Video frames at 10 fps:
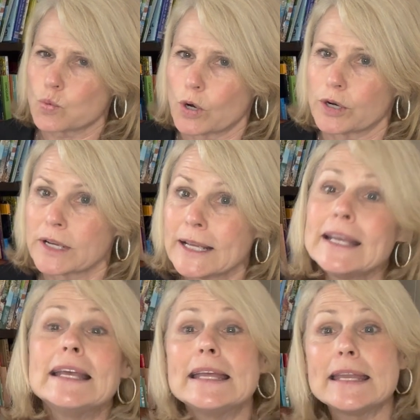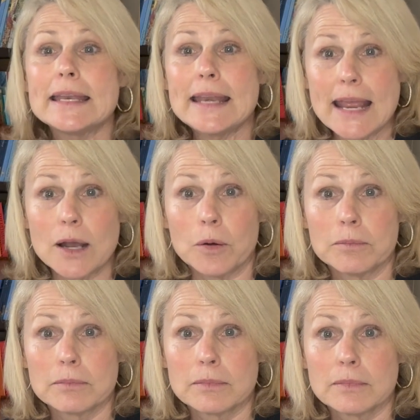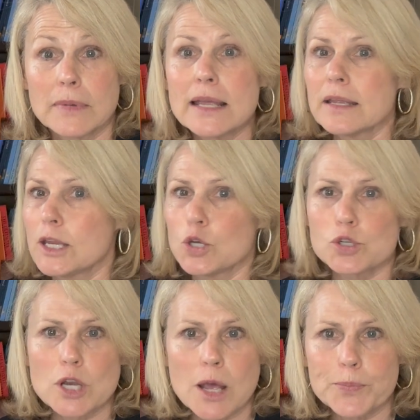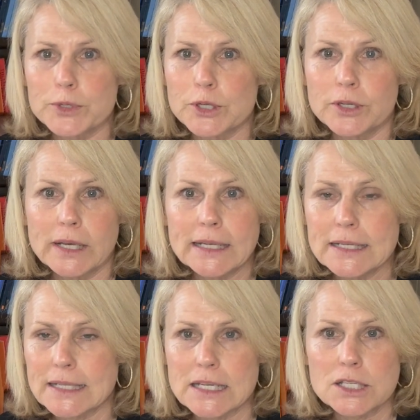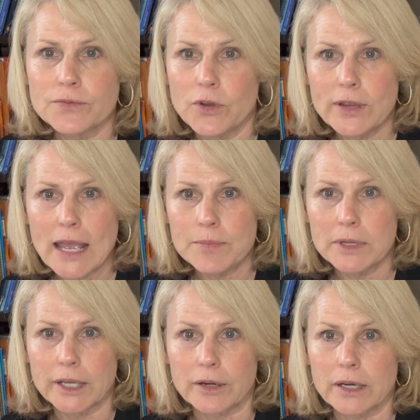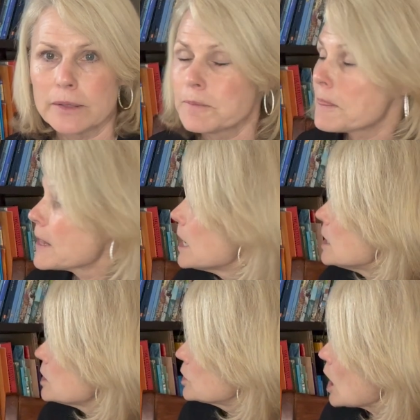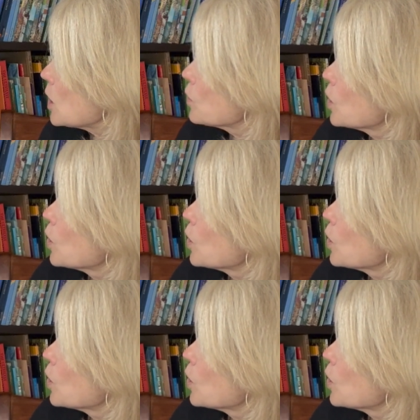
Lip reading: word? Now, here's an opportunity to teach some vocabulary. So